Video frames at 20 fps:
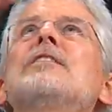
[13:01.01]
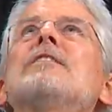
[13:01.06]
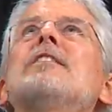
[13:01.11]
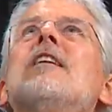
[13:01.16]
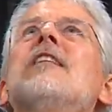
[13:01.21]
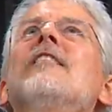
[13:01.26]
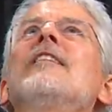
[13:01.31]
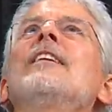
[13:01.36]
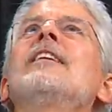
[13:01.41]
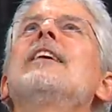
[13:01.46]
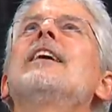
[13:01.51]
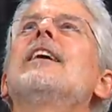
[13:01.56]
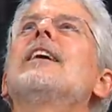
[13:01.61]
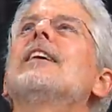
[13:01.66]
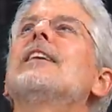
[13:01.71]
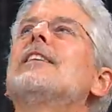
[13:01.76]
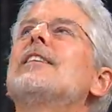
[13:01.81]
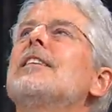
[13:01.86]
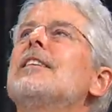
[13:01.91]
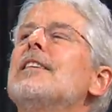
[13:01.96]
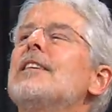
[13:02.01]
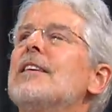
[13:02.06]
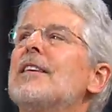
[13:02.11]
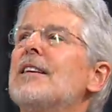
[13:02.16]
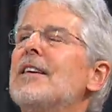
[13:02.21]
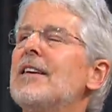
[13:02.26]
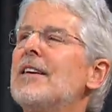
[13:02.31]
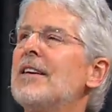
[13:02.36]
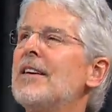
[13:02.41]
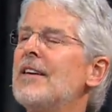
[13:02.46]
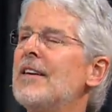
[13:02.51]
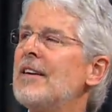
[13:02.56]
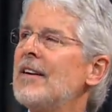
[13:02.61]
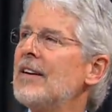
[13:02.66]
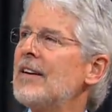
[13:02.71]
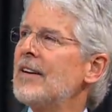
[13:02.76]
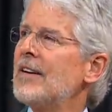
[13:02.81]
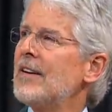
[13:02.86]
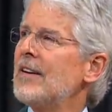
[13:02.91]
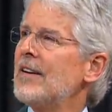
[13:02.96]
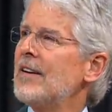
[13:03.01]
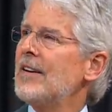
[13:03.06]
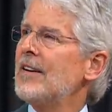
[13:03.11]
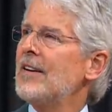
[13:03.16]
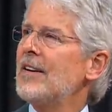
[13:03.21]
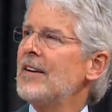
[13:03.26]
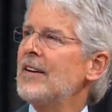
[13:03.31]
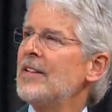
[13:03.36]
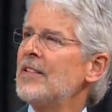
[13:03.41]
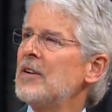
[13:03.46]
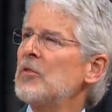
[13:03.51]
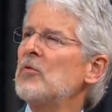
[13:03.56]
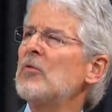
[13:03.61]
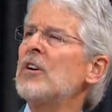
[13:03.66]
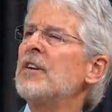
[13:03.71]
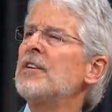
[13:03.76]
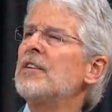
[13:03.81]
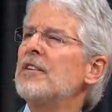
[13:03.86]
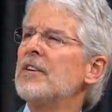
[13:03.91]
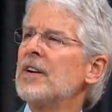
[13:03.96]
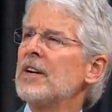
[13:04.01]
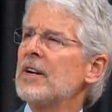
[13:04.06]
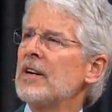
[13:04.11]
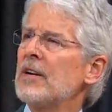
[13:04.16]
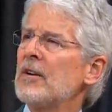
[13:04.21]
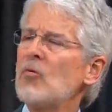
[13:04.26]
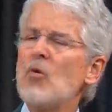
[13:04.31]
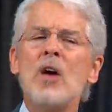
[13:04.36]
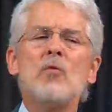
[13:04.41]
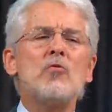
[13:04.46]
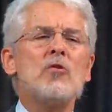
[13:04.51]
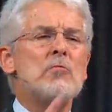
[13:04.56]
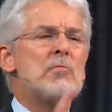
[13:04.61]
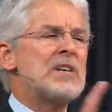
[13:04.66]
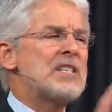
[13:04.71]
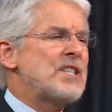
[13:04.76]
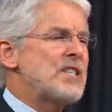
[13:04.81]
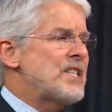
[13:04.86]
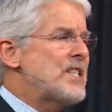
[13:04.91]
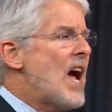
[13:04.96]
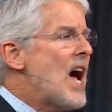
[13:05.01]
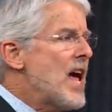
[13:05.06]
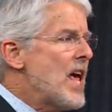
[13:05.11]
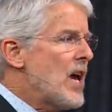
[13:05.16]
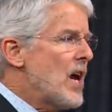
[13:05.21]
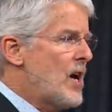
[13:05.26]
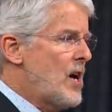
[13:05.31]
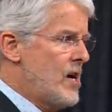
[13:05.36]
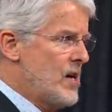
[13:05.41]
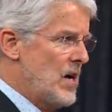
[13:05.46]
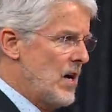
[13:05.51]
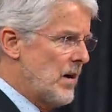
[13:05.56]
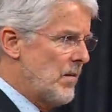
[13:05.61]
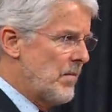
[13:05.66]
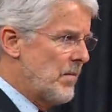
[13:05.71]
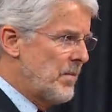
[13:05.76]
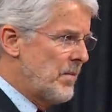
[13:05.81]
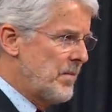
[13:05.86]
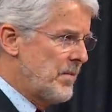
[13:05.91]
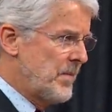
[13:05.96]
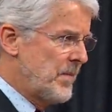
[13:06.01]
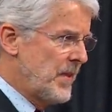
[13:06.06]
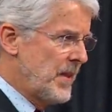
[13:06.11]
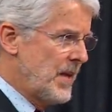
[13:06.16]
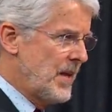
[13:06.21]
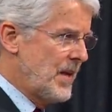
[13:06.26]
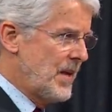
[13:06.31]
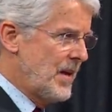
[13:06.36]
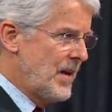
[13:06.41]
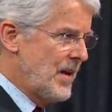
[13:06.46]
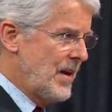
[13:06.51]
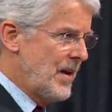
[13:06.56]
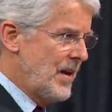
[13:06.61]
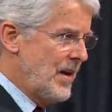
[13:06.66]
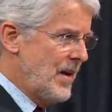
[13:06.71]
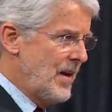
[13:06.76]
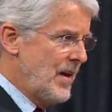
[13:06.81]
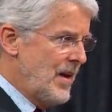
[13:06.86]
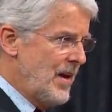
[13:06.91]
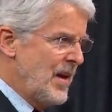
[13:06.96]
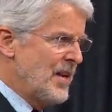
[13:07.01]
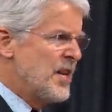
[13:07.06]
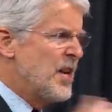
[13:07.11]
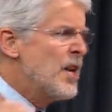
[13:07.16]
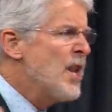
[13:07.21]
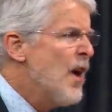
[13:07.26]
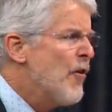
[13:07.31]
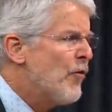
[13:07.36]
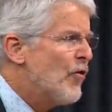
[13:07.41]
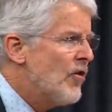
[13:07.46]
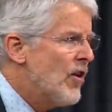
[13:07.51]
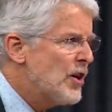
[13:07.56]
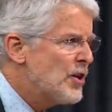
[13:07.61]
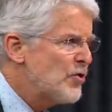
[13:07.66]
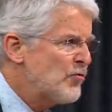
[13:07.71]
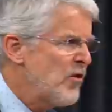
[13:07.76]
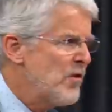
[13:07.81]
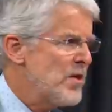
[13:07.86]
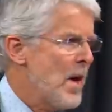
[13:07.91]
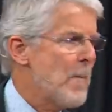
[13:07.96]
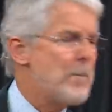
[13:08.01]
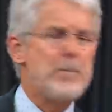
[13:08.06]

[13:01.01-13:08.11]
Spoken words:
starry night. And they're wondering, when will Messiah come and deliver us from the